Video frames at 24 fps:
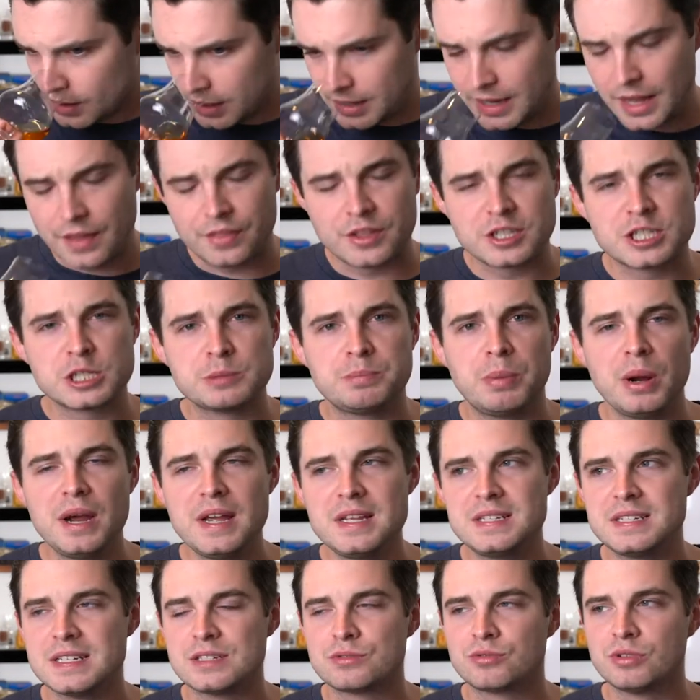Yeah, the
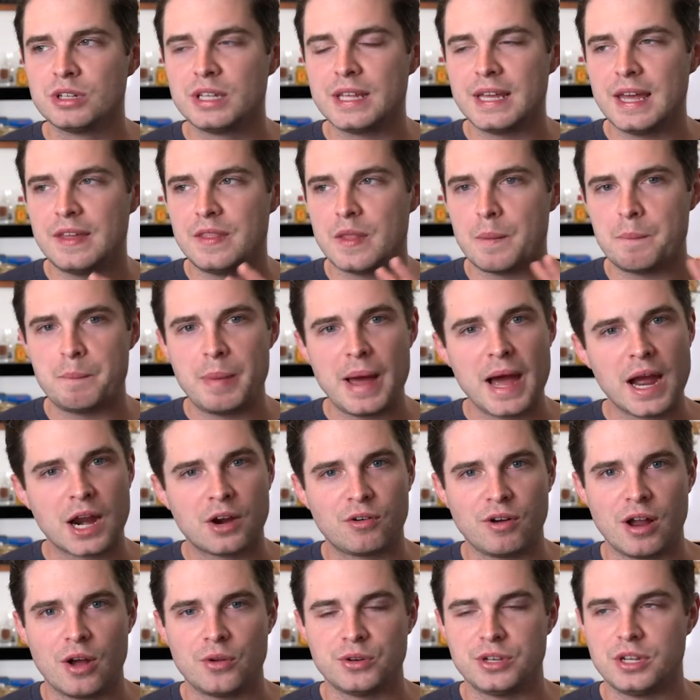spice is really in the
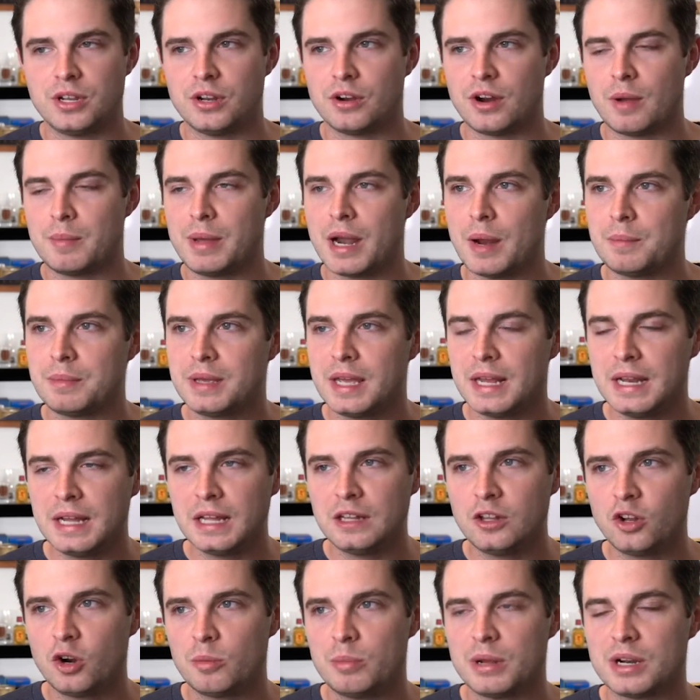background here. I mean, I'm getting
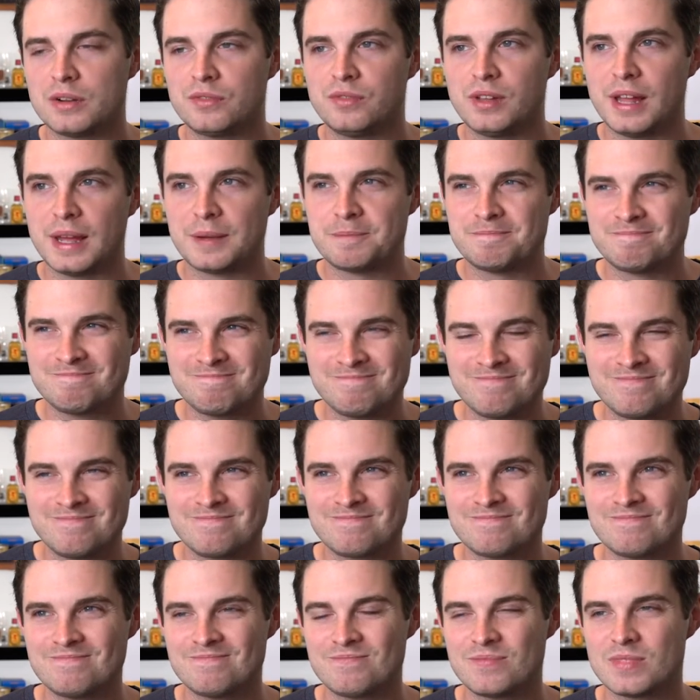a little bit of like
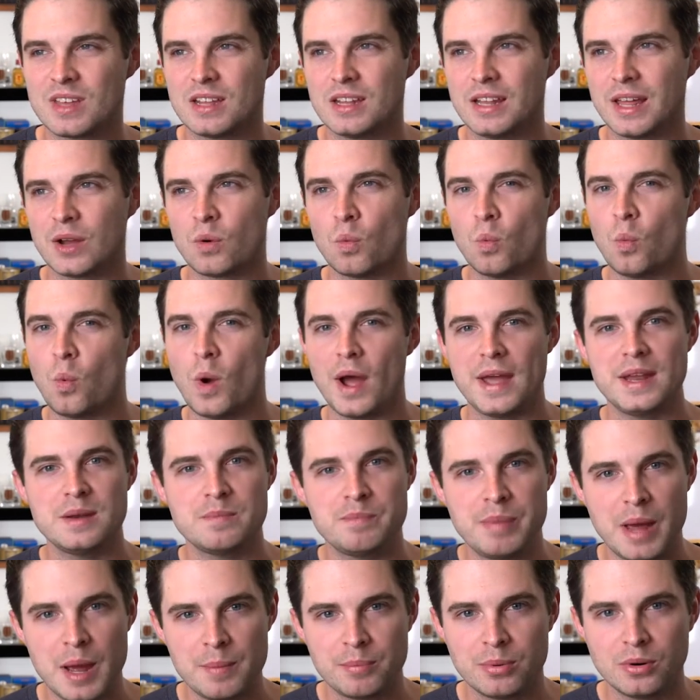white
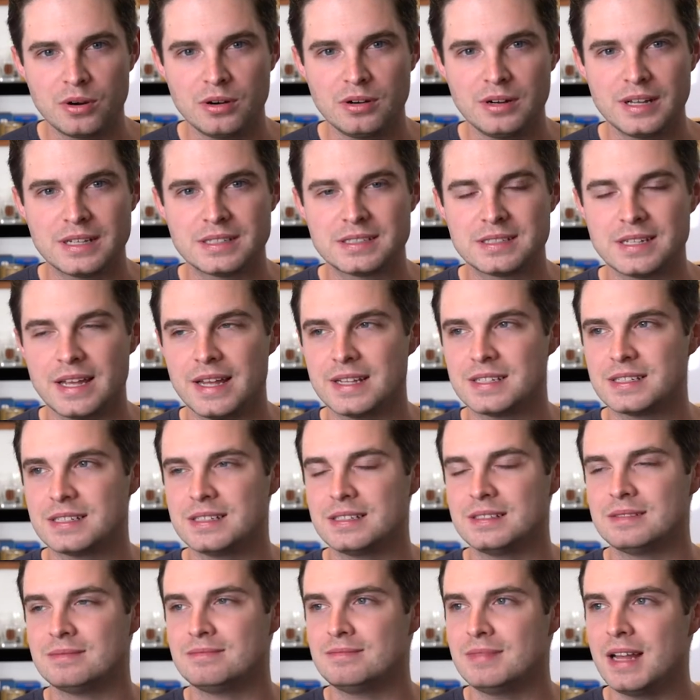pepper. It's
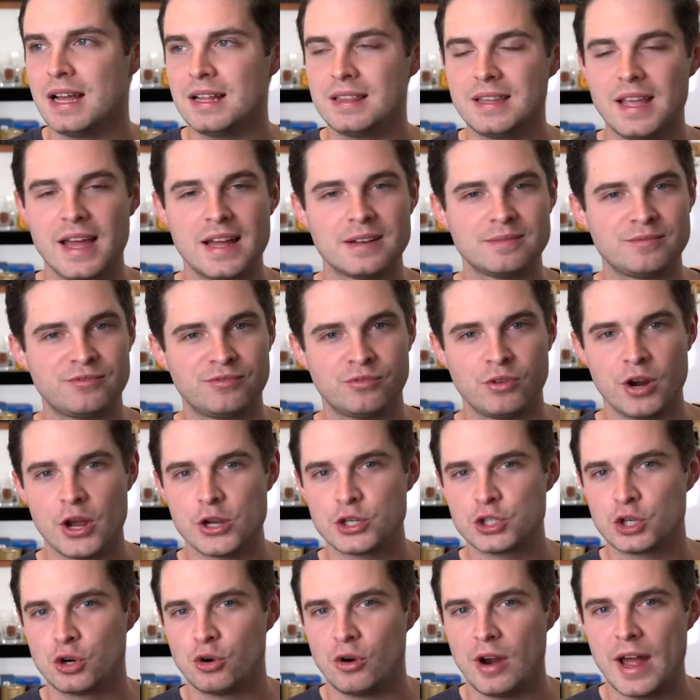not that
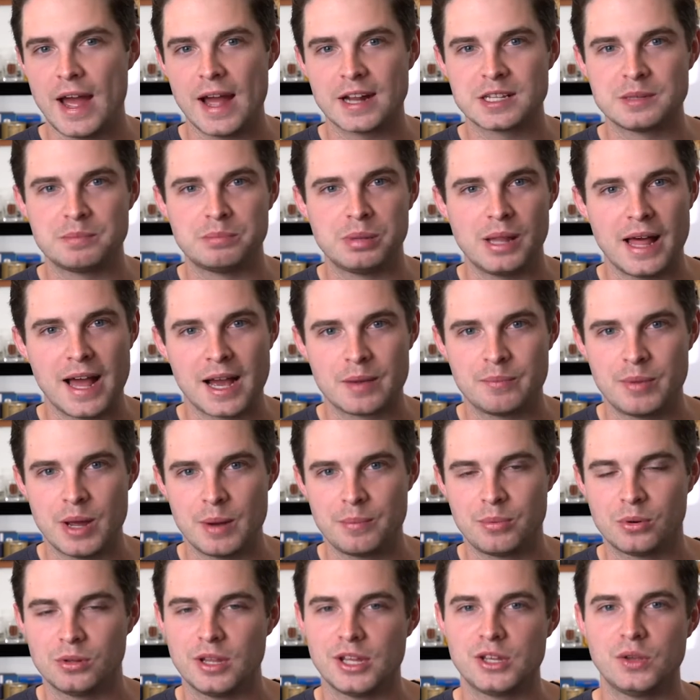fresh cracked black
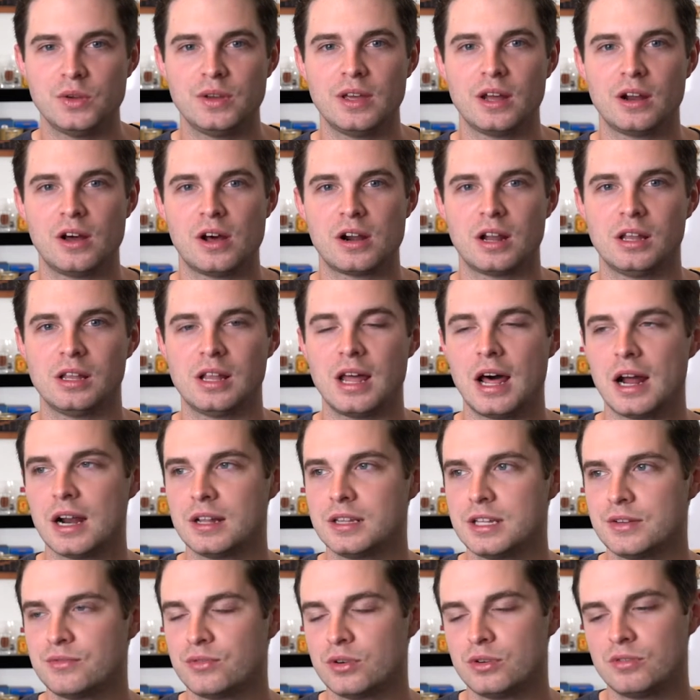pepper like you get on a lot
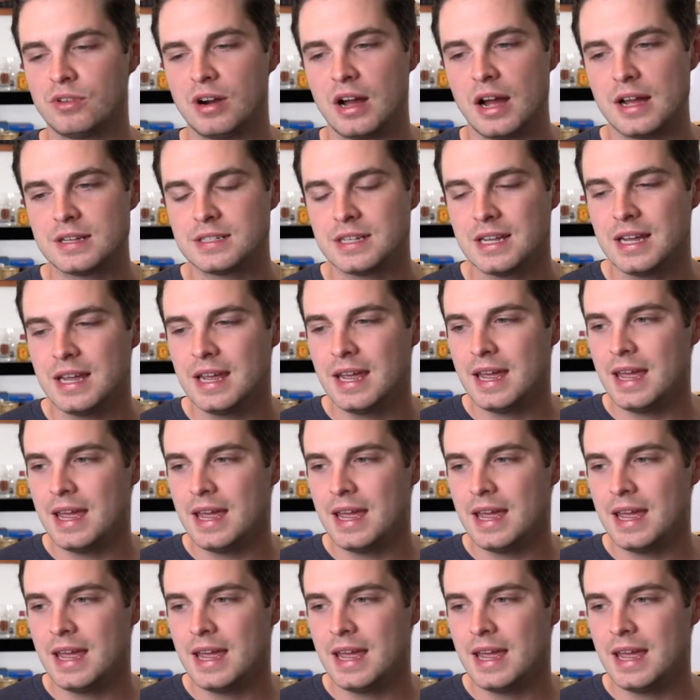of different ryes.